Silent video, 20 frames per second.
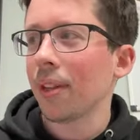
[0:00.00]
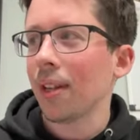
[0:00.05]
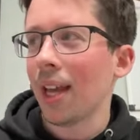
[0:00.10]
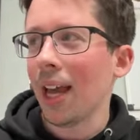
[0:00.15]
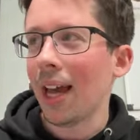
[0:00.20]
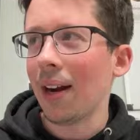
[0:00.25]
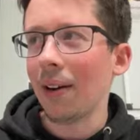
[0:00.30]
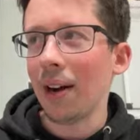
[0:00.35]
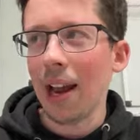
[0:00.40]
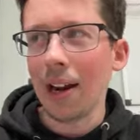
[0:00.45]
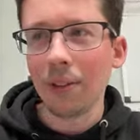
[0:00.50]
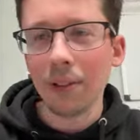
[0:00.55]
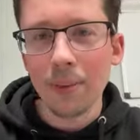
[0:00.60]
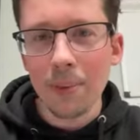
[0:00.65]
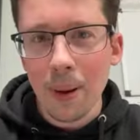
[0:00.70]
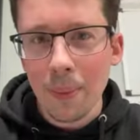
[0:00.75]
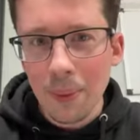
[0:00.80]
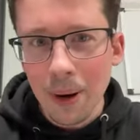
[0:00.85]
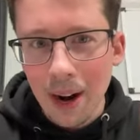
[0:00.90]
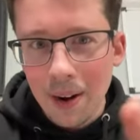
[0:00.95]
And, and
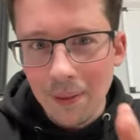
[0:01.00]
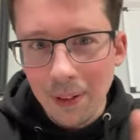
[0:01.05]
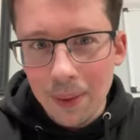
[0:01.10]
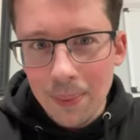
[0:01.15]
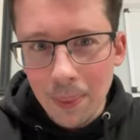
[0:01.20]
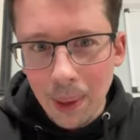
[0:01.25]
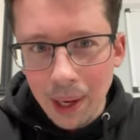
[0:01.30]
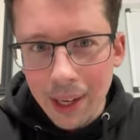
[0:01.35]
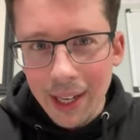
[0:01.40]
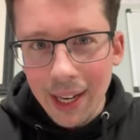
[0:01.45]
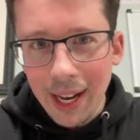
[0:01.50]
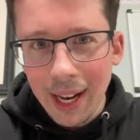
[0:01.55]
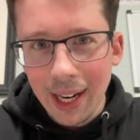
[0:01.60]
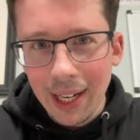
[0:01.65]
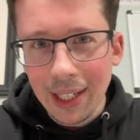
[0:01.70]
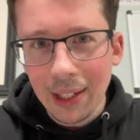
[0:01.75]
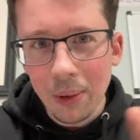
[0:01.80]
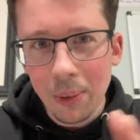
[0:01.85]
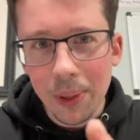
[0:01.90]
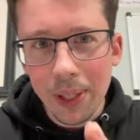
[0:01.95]
remember, every
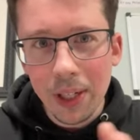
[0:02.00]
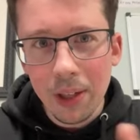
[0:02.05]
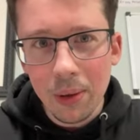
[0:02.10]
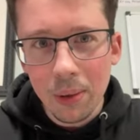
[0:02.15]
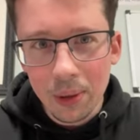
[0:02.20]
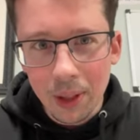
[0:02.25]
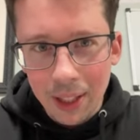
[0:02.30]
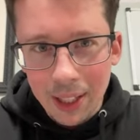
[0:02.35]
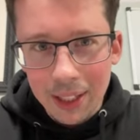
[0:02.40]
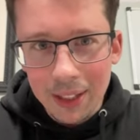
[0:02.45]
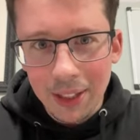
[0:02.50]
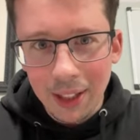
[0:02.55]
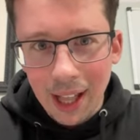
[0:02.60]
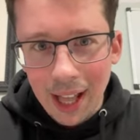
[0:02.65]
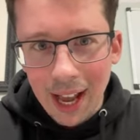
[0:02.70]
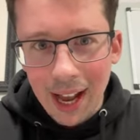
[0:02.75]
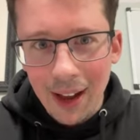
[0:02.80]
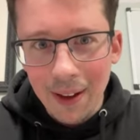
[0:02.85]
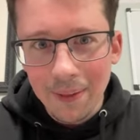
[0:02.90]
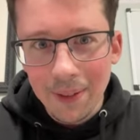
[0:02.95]
Monday we do these
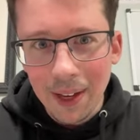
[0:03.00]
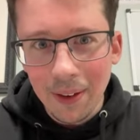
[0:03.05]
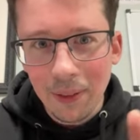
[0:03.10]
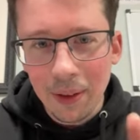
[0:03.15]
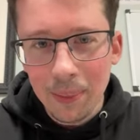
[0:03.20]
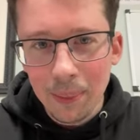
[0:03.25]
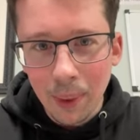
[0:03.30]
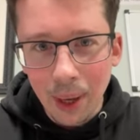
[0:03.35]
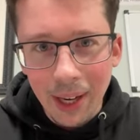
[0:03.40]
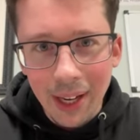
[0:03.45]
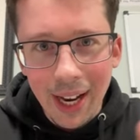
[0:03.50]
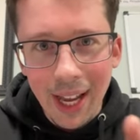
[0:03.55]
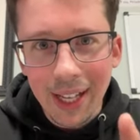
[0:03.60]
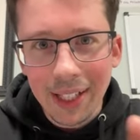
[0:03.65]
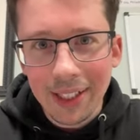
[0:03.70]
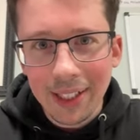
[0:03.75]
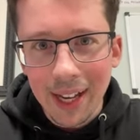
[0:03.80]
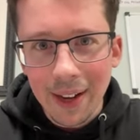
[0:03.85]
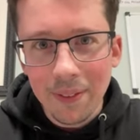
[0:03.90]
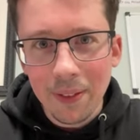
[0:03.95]
lives, every Monday,
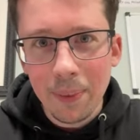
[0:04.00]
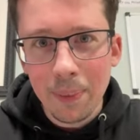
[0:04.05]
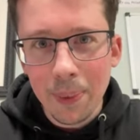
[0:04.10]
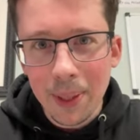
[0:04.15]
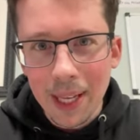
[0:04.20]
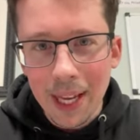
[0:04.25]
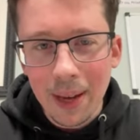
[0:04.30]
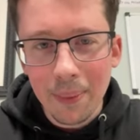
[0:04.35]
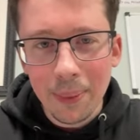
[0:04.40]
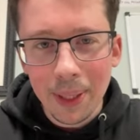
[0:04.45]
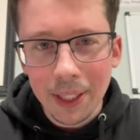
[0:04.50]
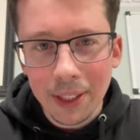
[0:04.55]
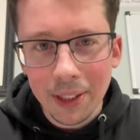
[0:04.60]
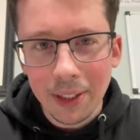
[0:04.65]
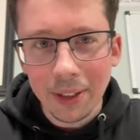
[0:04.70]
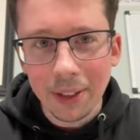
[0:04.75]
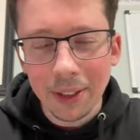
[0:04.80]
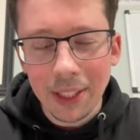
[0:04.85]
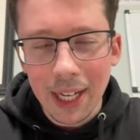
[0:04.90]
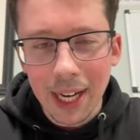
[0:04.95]
7 p.m.
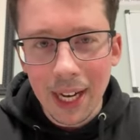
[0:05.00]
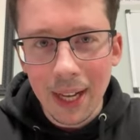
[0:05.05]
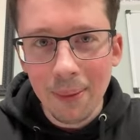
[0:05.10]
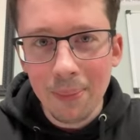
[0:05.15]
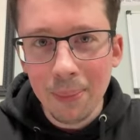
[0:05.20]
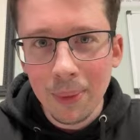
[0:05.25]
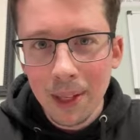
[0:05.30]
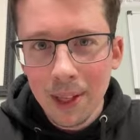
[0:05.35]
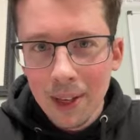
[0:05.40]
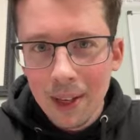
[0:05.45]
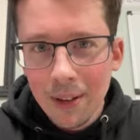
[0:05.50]
Eastern time.